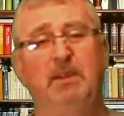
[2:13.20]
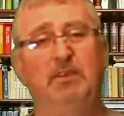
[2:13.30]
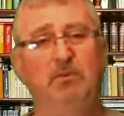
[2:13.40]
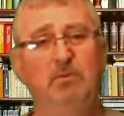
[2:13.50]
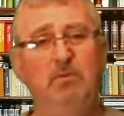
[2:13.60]

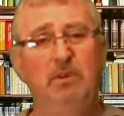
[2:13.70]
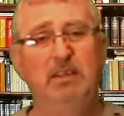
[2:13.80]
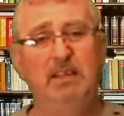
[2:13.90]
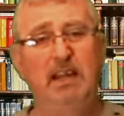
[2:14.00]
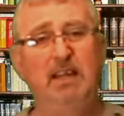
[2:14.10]
You
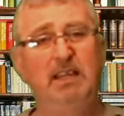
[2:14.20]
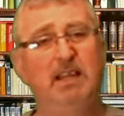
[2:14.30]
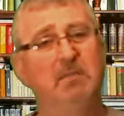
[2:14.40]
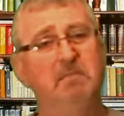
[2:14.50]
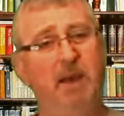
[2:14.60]
need to
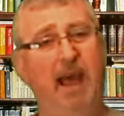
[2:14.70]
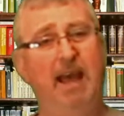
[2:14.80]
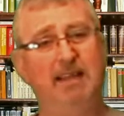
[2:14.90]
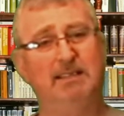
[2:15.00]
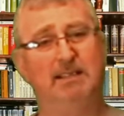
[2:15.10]
get
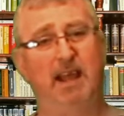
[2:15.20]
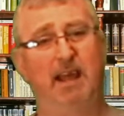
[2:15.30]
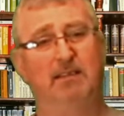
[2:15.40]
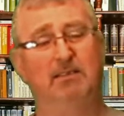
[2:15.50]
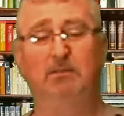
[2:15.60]
past
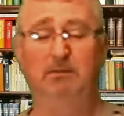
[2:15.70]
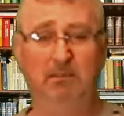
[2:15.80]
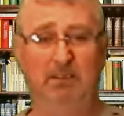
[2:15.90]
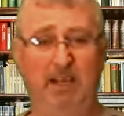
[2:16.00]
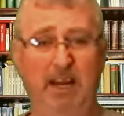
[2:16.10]
that. So
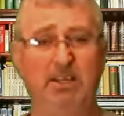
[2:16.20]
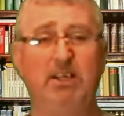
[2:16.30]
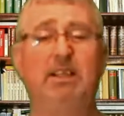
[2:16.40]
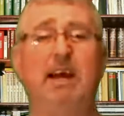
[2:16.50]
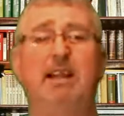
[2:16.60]

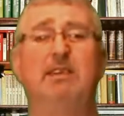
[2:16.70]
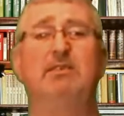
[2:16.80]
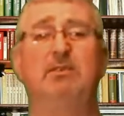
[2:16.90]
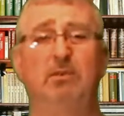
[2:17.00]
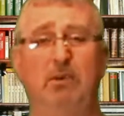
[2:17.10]
teaching that
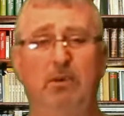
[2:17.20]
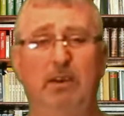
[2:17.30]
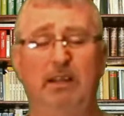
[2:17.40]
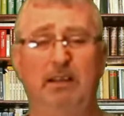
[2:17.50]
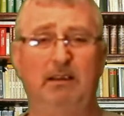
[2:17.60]
is no
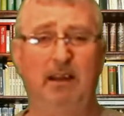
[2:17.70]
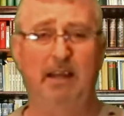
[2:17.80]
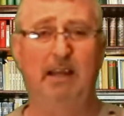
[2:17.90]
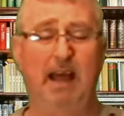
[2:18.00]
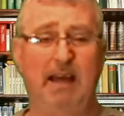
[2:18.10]
good
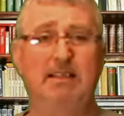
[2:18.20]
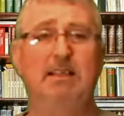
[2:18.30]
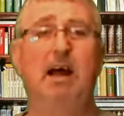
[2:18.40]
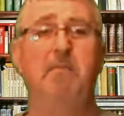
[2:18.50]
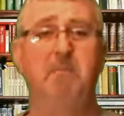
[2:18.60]

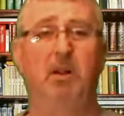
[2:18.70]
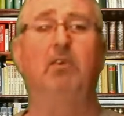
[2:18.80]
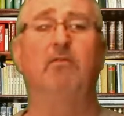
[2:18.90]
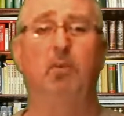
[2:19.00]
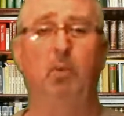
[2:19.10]
as
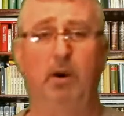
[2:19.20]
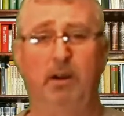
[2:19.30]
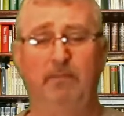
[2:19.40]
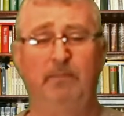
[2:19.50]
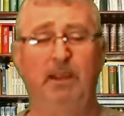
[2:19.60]
milk of the
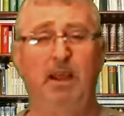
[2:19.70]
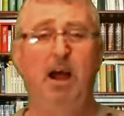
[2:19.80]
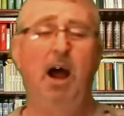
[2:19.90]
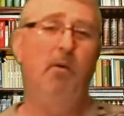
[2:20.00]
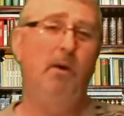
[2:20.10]
word.
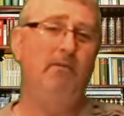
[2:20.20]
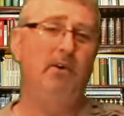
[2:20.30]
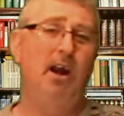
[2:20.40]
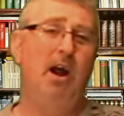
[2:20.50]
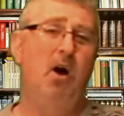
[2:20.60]

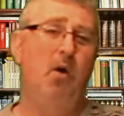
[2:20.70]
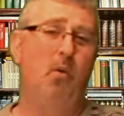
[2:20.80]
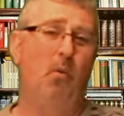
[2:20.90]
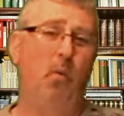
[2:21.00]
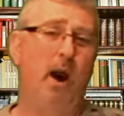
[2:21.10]
However,
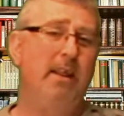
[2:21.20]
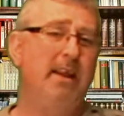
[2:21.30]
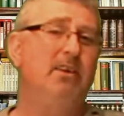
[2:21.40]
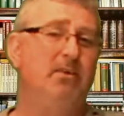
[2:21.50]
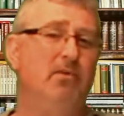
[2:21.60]
where
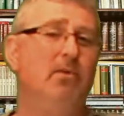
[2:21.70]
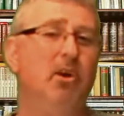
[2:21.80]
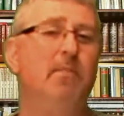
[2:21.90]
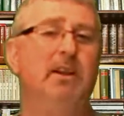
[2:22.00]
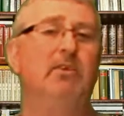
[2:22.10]
they do
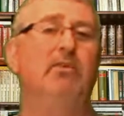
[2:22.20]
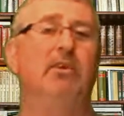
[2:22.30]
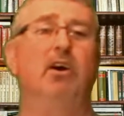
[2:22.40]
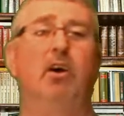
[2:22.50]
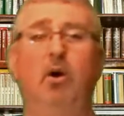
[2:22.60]
come into
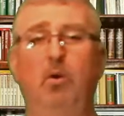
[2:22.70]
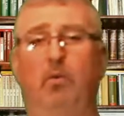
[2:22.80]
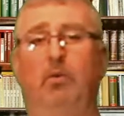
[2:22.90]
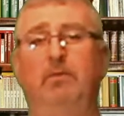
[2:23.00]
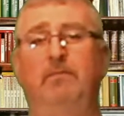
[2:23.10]
their
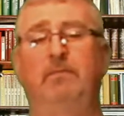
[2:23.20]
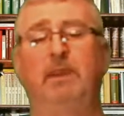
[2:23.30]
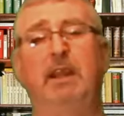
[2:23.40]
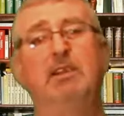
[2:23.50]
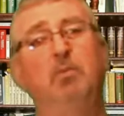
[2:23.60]
own
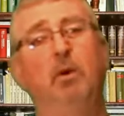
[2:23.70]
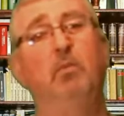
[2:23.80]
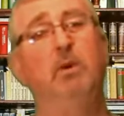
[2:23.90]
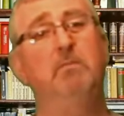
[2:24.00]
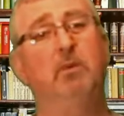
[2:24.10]
is
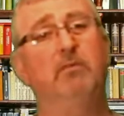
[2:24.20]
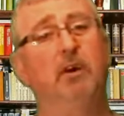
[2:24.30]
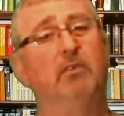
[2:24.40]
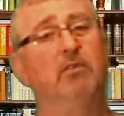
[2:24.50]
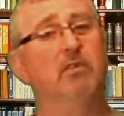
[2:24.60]
when we move
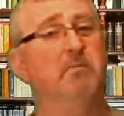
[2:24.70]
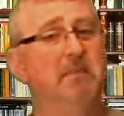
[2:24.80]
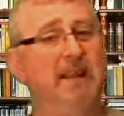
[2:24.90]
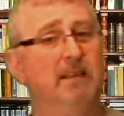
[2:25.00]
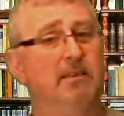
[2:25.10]
on to the
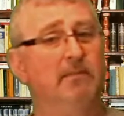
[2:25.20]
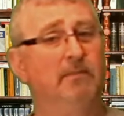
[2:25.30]
meat.